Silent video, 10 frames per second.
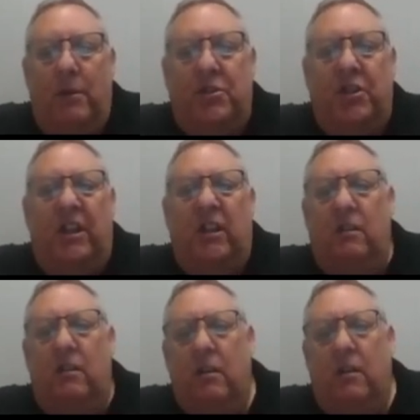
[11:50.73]

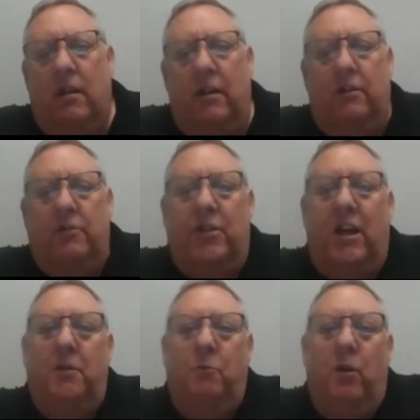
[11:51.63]
Michigan in
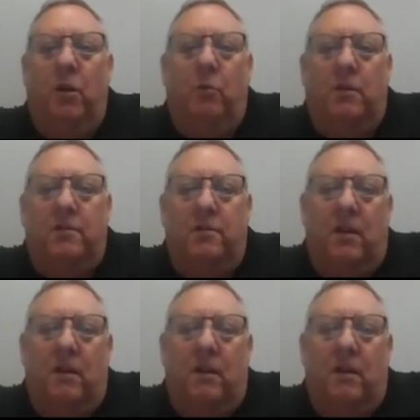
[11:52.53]
January where it's